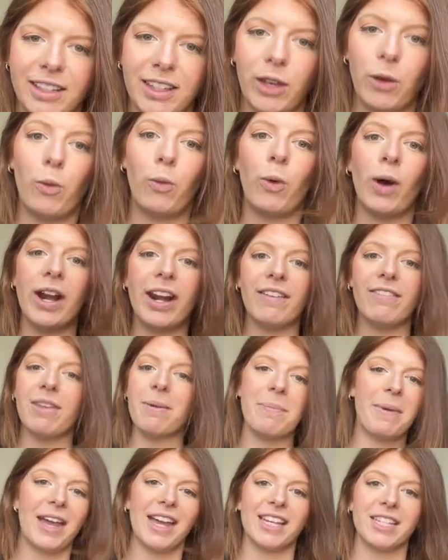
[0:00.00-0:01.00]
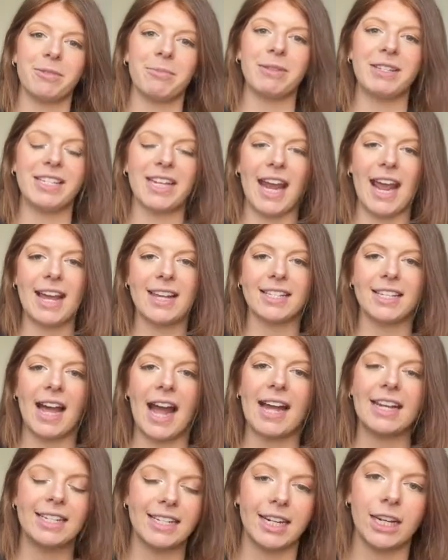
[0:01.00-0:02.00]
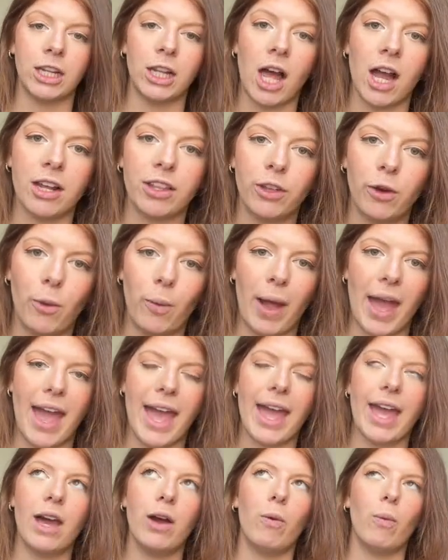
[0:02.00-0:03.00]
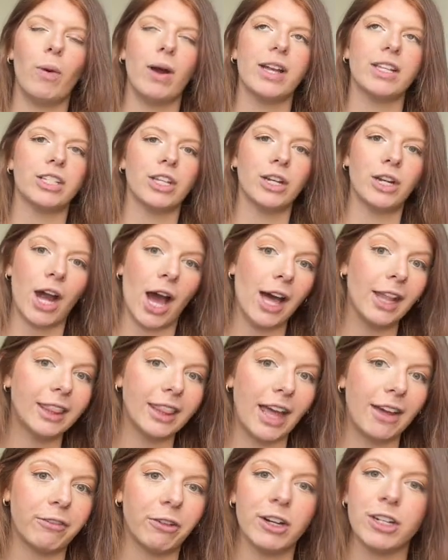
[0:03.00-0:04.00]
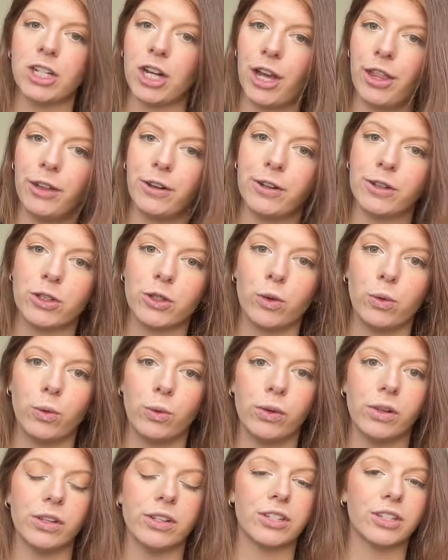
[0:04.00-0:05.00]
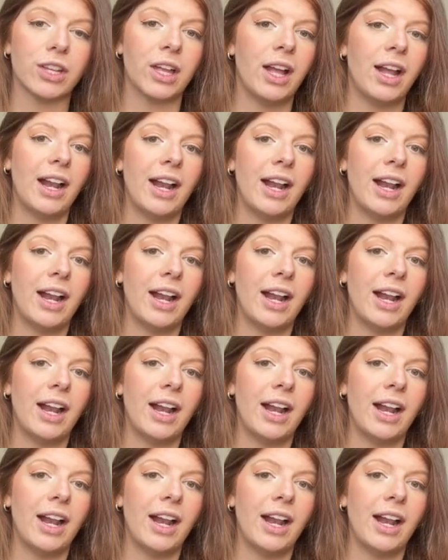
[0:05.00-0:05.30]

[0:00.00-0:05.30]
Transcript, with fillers: One of the biggest mistakes I did along the way was not leverage other schools'